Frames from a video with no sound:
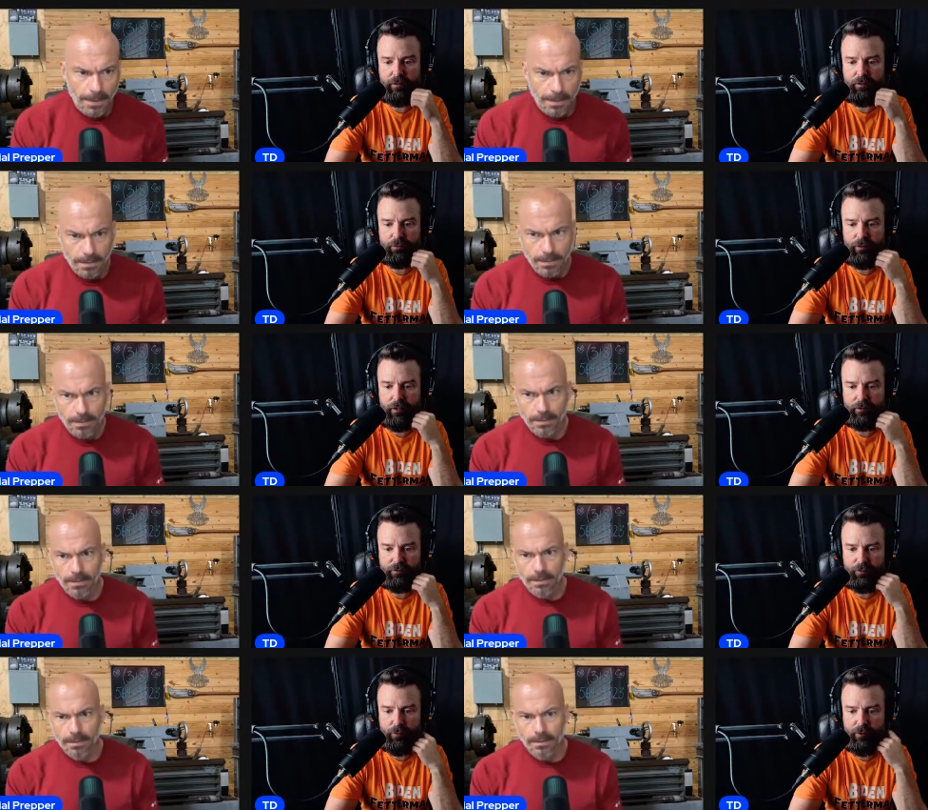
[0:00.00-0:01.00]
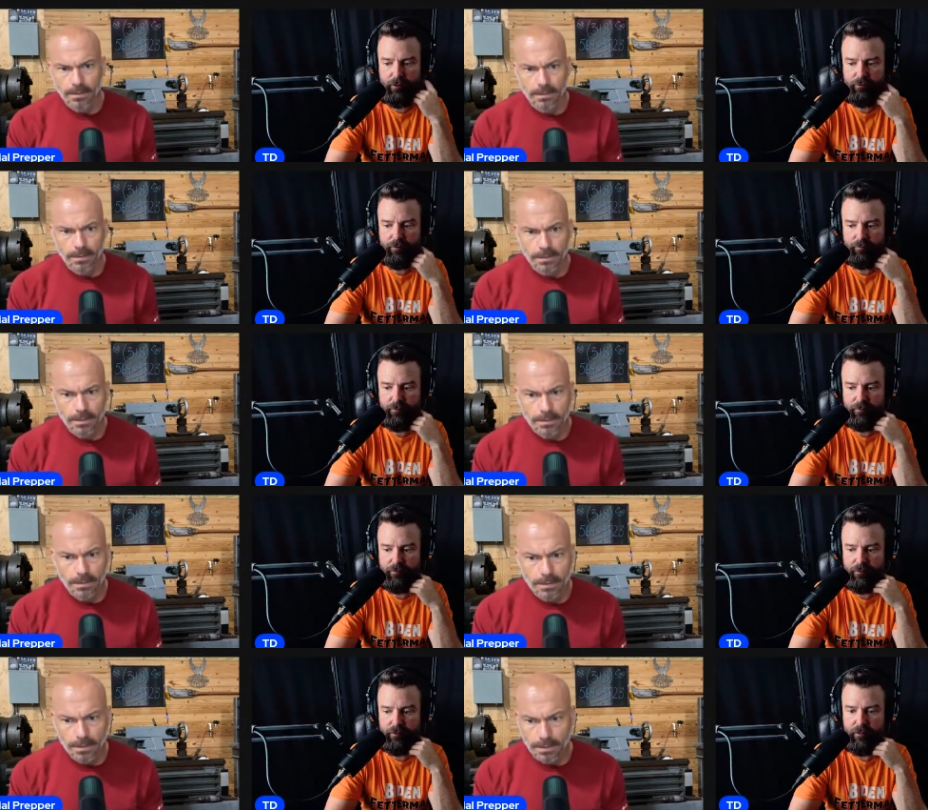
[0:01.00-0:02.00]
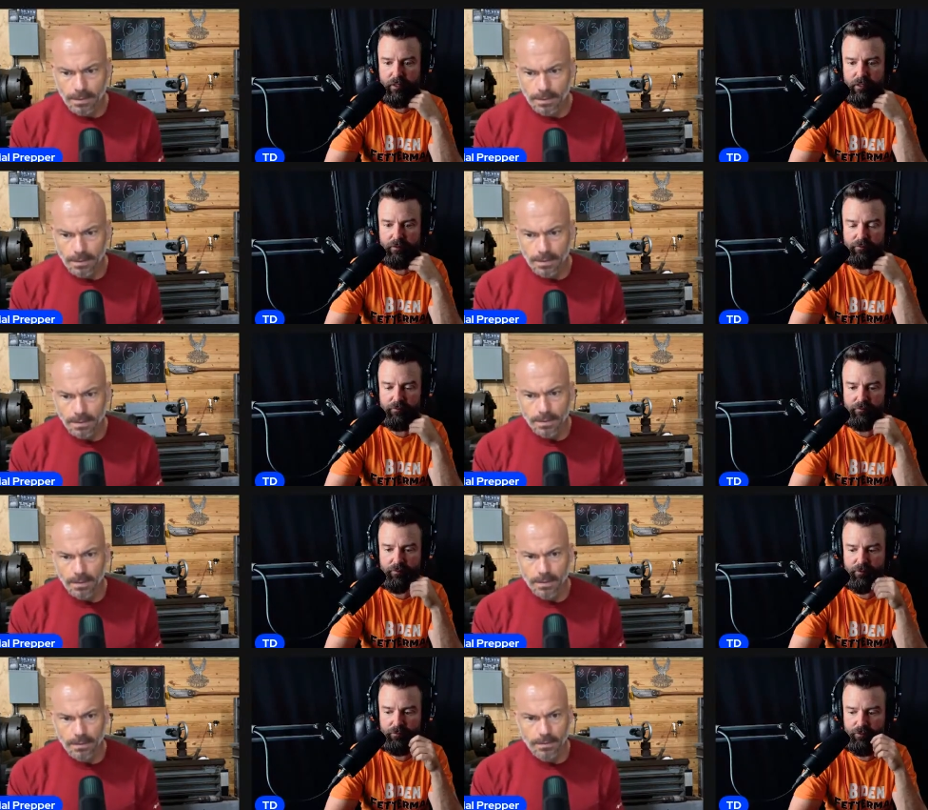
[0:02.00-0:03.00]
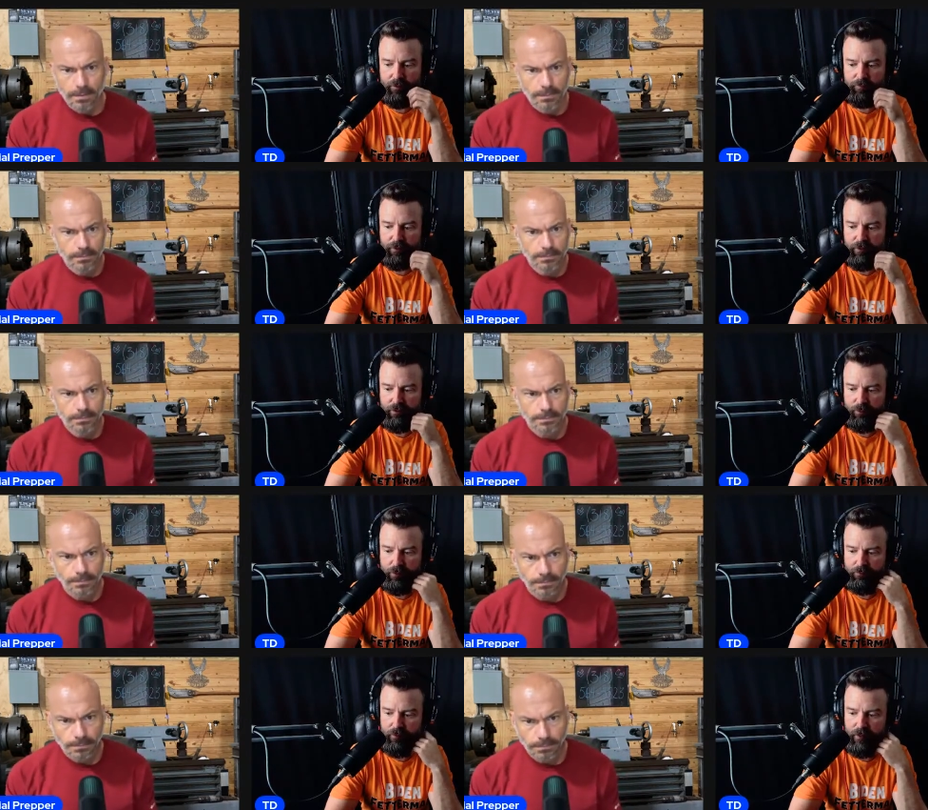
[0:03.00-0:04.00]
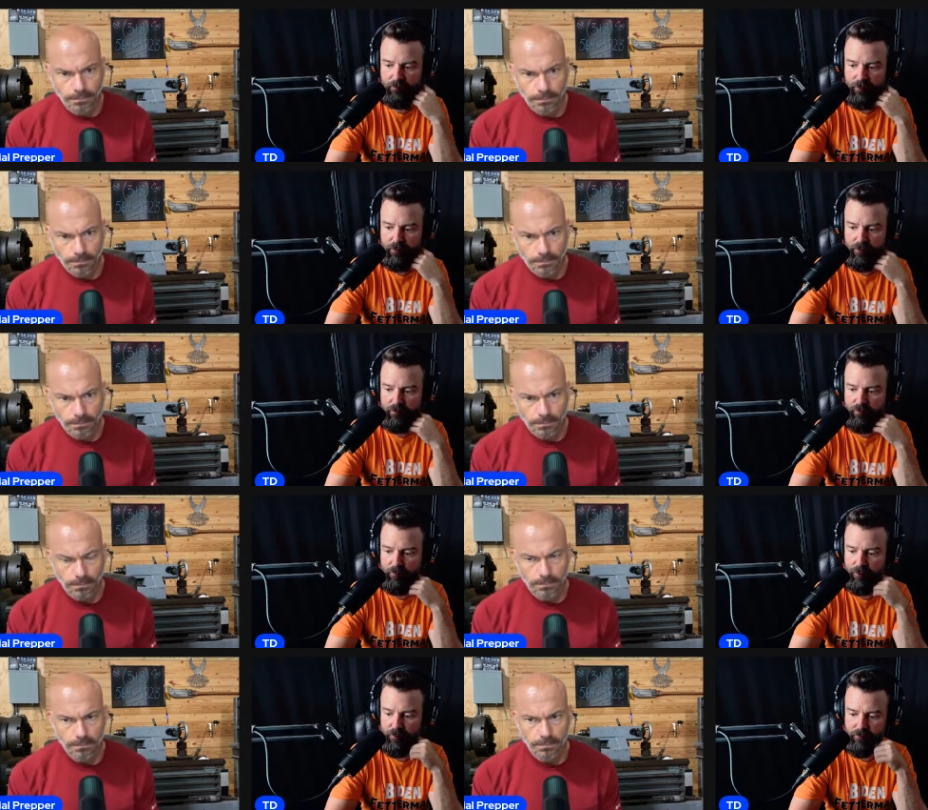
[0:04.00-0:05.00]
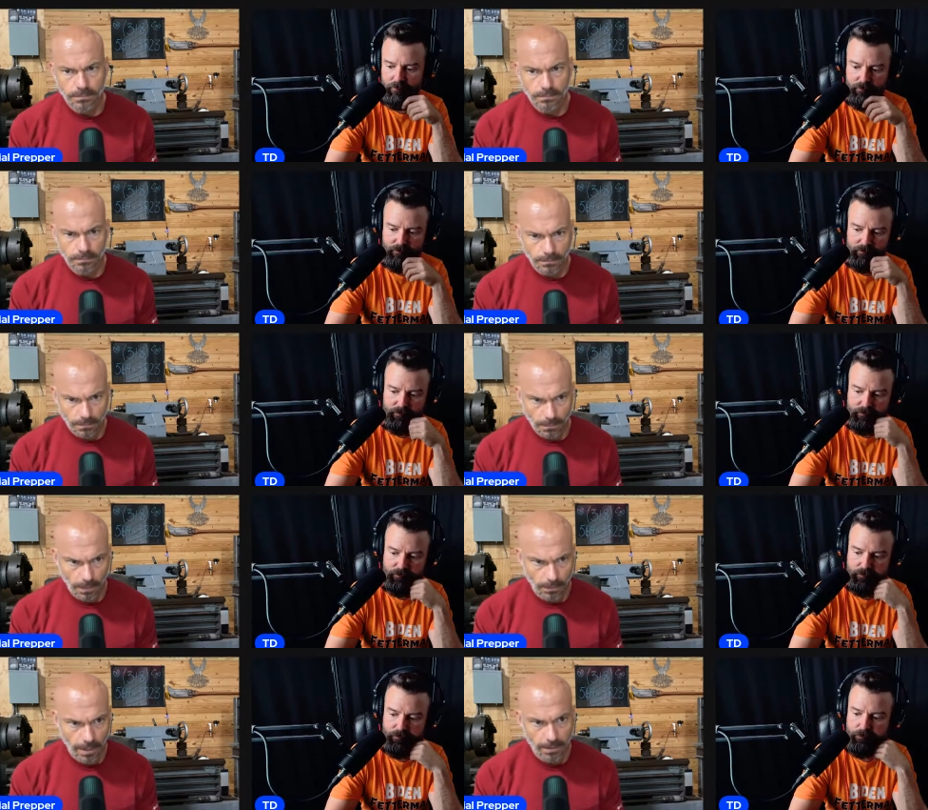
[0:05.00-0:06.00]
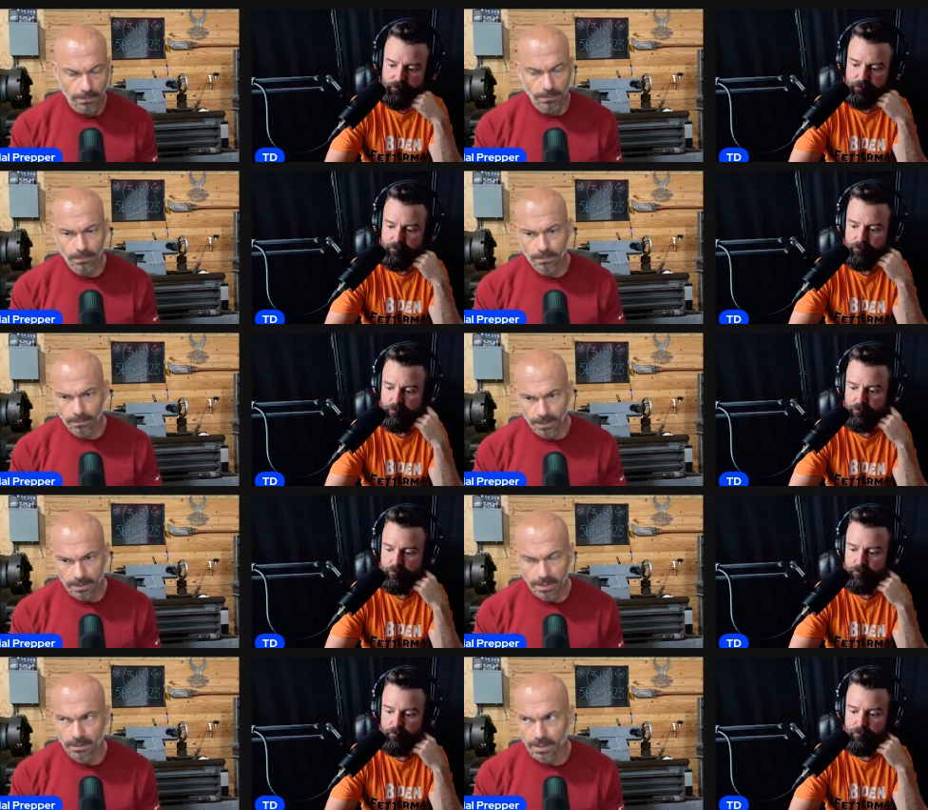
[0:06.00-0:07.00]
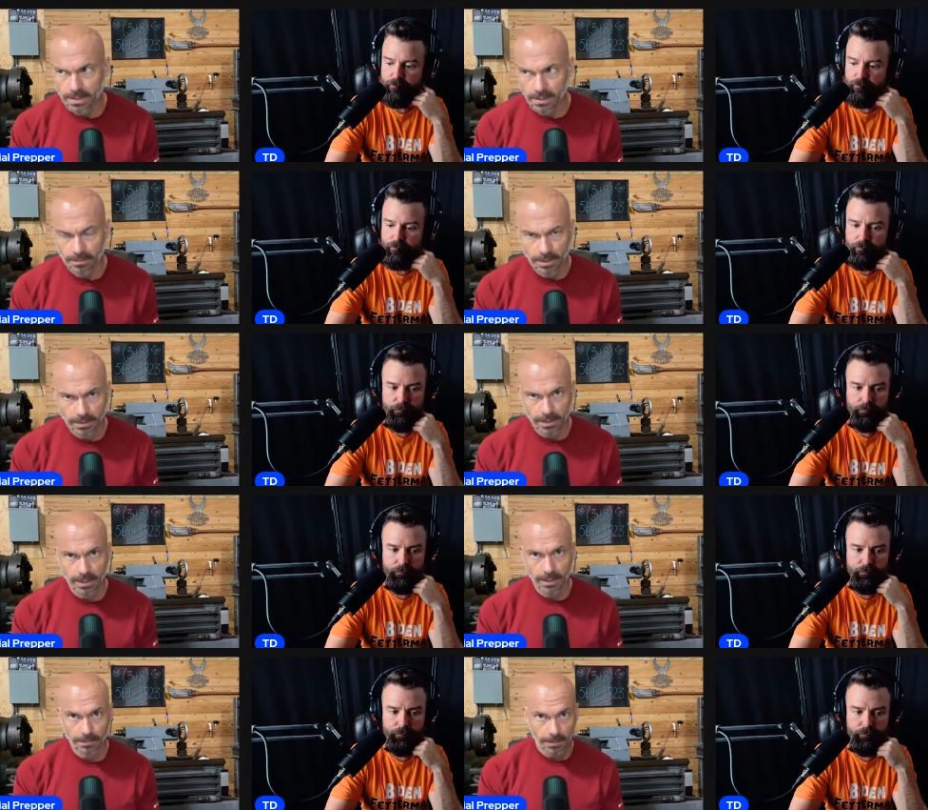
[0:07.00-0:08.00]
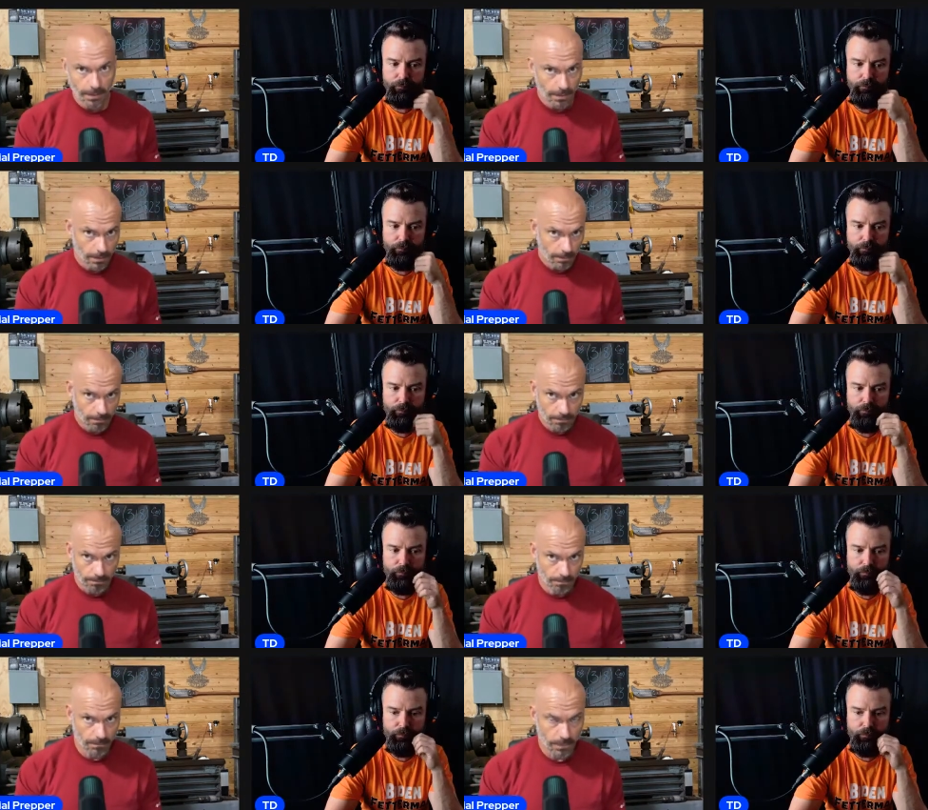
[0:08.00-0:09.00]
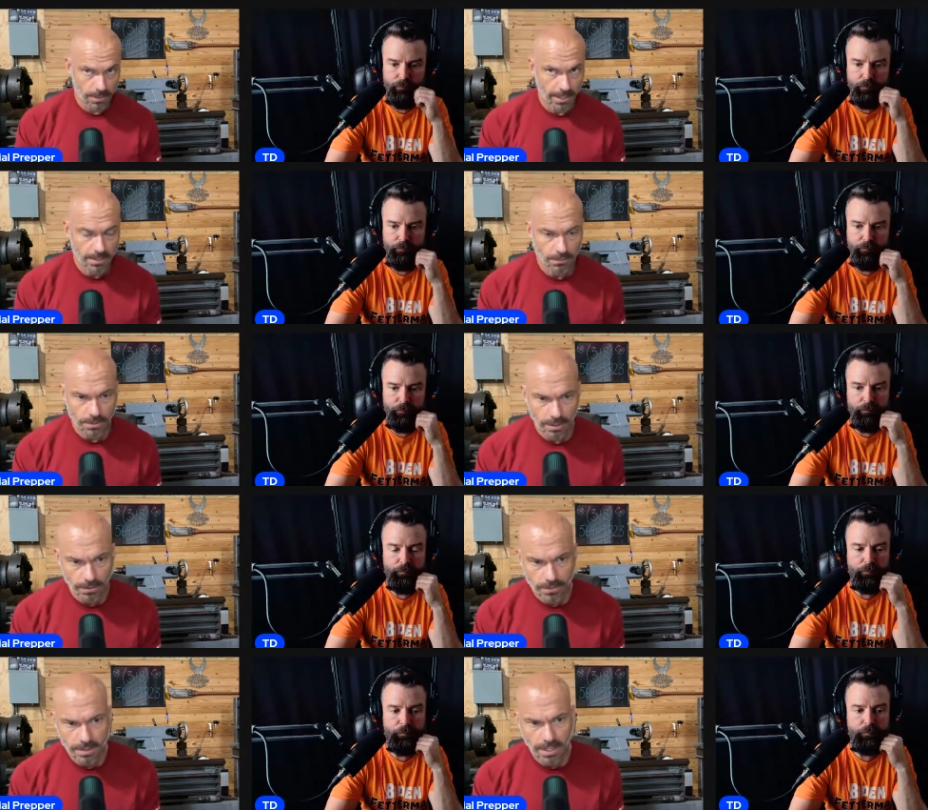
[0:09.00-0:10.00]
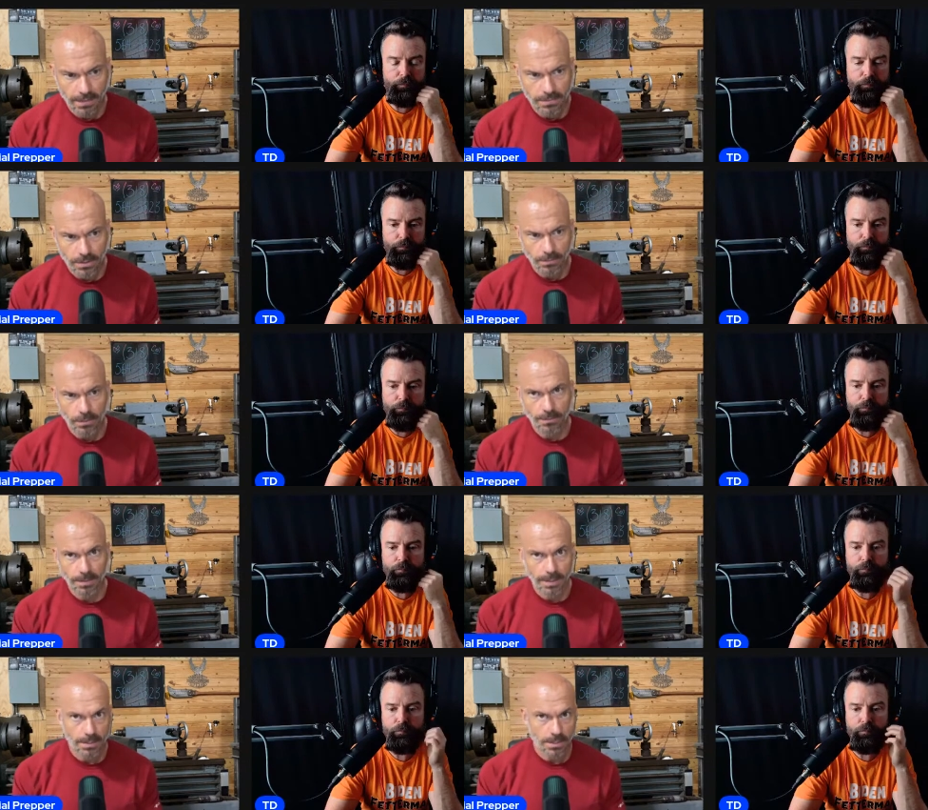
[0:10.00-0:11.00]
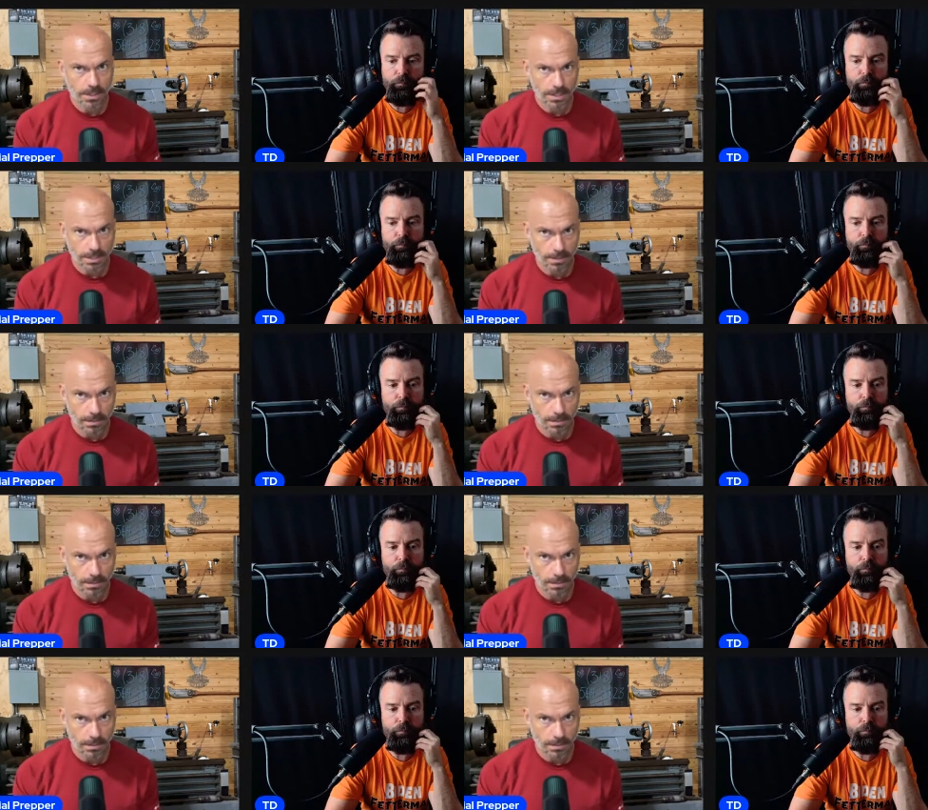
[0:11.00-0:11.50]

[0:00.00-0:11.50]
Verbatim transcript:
Speaker 1: two thousand twenty or something, and silver's up to like twenty five right there somewhere.
Speaker 2: Okay, that's interesting. You bring that up. Stacy was going to do this live stream with me, and she's